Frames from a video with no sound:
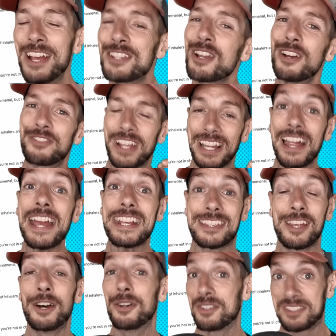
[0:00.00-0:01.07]
So if you like
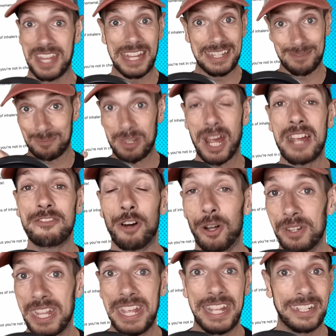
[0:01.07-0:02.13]
those, then dive
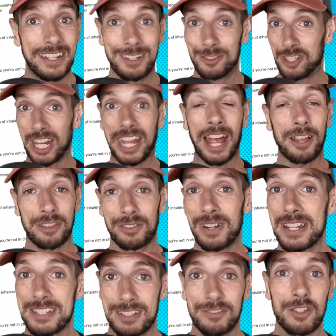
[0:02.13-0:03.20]
on in and check out the
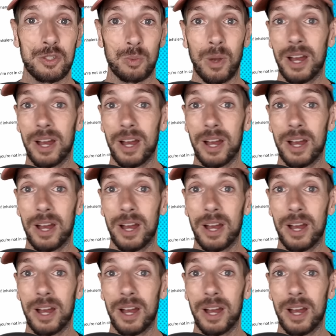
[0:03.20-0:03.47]
rest of his